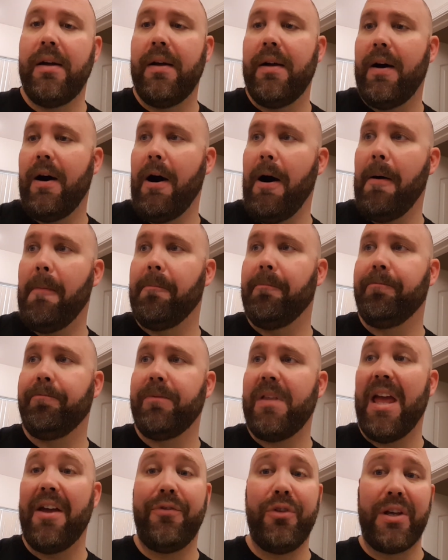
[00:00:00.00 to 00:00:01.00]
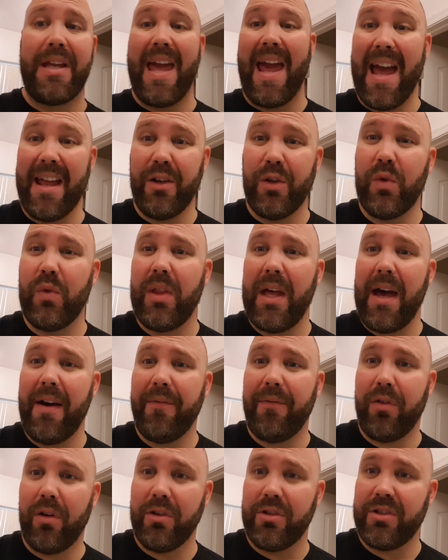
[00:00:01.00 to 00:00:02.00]
If you can't do
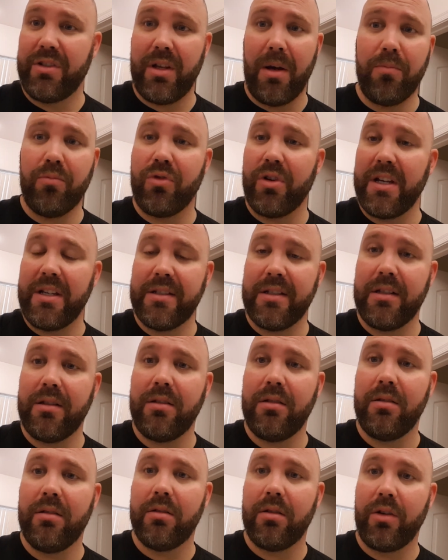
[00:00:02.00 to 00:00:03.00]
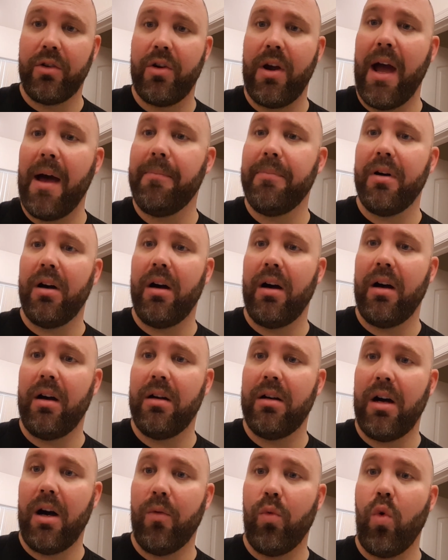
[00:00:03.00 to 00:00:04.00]
that for some reason, grab
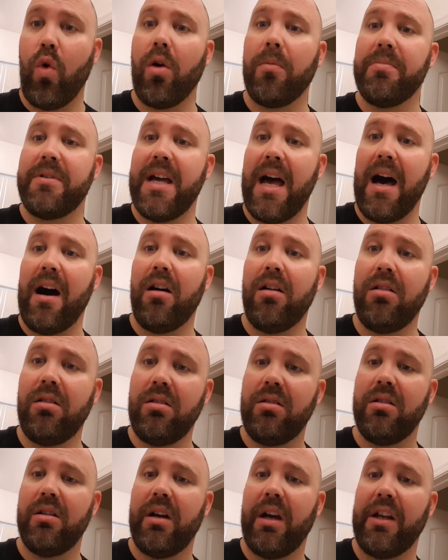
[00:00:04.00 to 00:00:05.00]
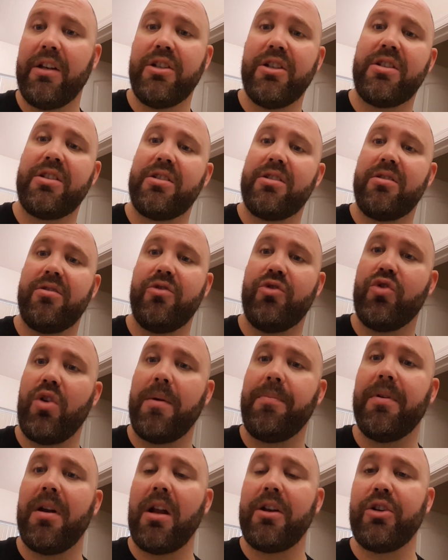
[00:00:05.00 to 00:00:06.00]
a warm towel and just
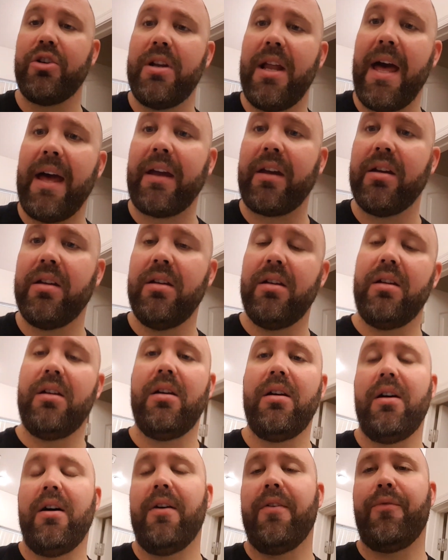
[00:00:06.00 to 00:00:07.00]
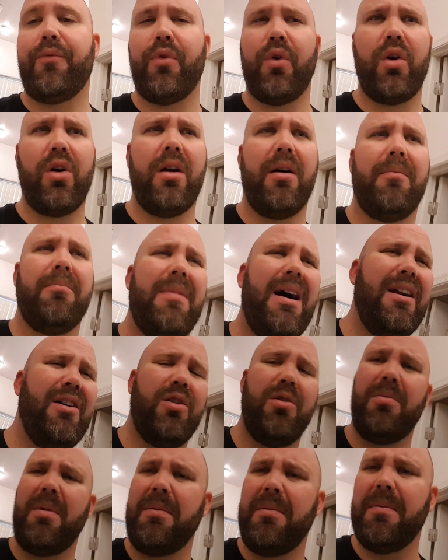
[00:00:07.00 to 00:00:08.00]
drape it on your neck for, I don't
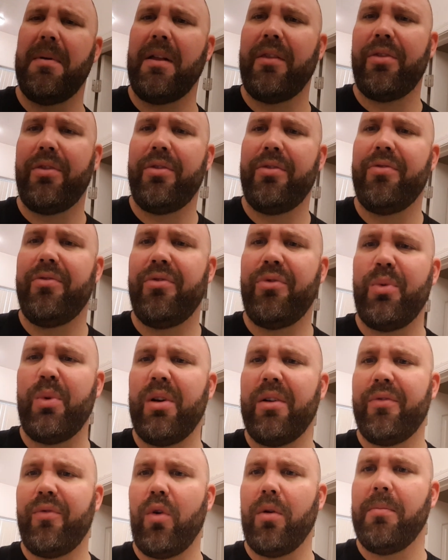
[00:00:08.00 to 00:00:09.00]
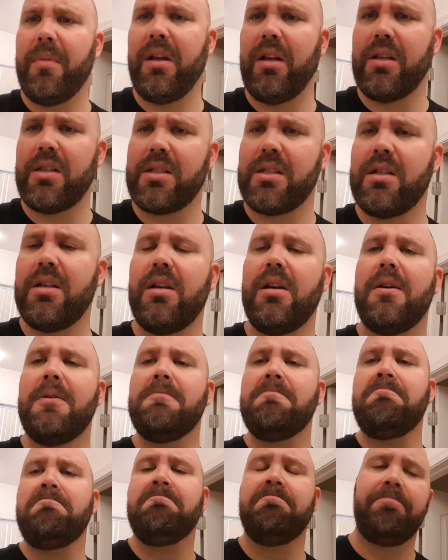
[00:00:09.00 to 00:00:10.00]
know, maybe about 3 or 4 minutes.
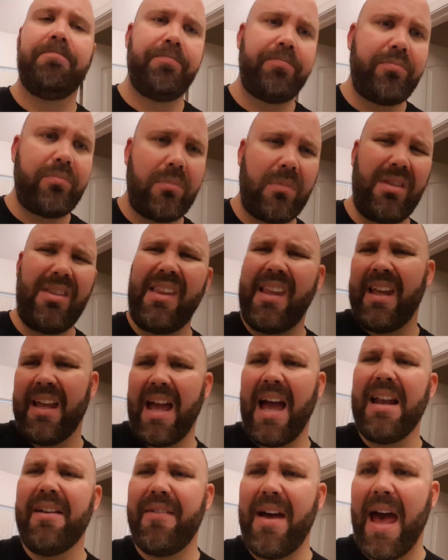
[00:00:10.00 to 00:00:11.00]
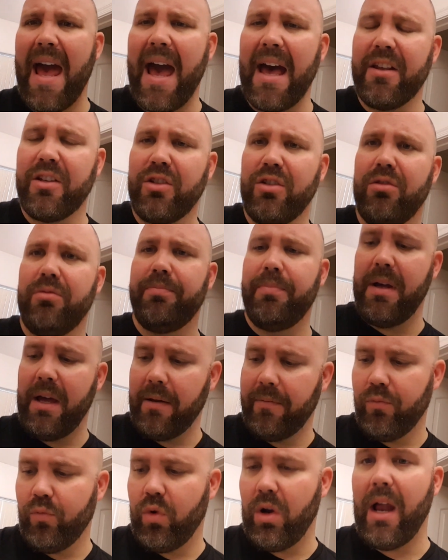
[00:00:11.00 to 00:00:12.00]
Kind of a hassle,
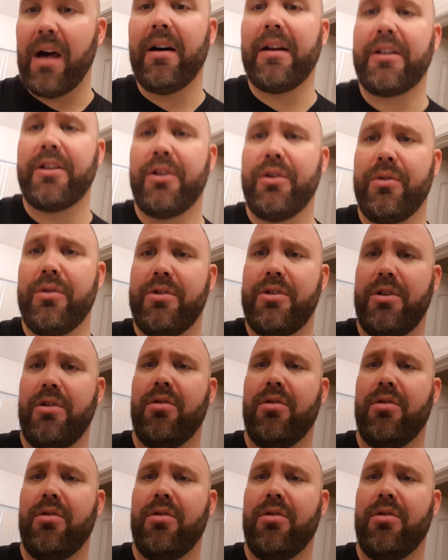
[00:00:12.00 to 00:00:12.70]
but what I like to do is,